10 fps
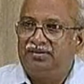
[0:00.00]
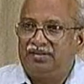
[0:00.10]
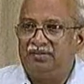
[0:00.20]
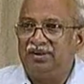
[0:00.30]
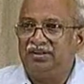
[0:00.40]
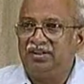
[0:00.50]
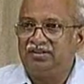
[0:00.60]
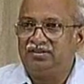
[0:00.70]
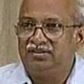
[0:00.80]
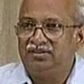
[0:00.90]
Am I clear?
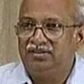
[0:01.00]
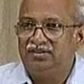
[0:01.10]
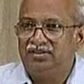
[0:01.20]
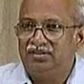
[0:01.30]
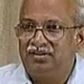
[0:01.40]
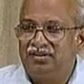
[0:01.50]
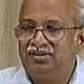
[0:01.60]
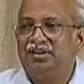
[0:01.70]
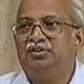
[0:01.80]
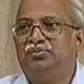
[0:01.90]

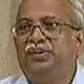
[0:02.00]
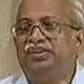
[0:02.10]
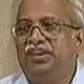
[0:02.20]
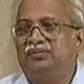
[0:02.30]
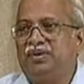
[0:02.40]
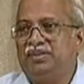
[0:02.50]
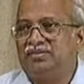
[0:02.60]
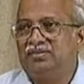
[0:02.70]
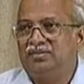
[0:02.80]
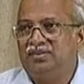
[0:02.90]
Then you bring that plate.
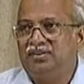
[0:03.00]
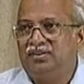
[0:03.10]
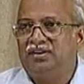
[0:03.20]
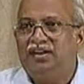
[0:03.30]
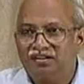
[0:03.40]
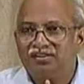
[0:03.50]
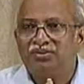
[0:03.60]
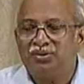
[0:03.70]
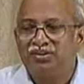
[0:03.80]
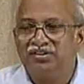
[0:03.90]
Let us see what is